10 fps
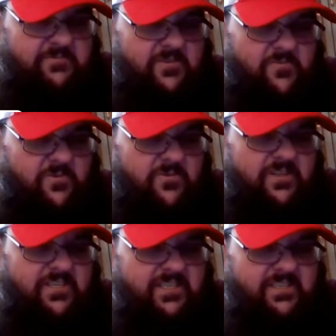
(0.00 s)
And then
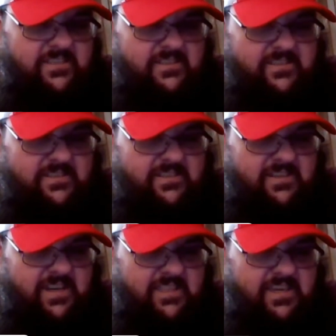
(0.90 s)
if I know I'm catching
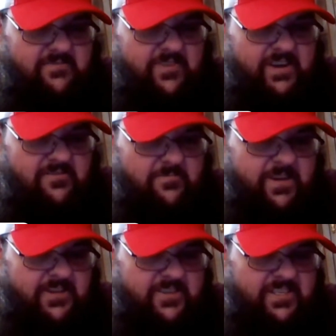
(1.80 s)
stuff on the one bait
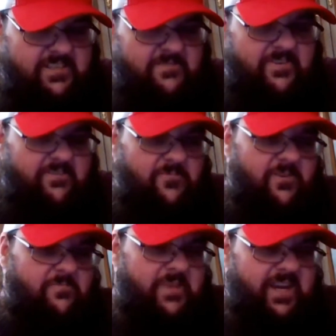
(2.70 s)
or, a couple
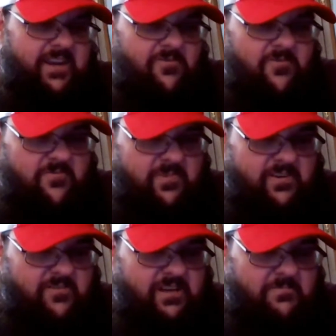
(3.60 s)
particular baits or
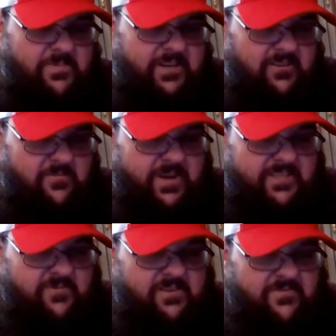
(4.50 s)
whatever, I just
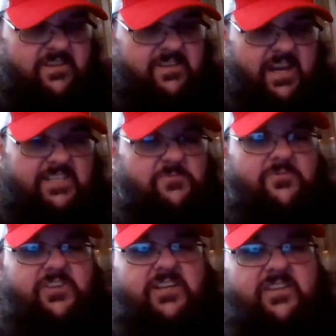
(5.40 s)
won't change anything else is
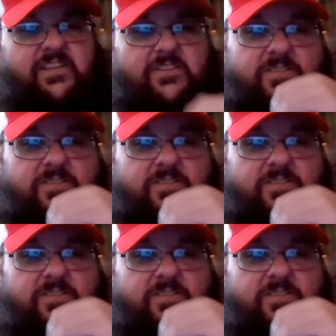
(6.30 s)
what it is.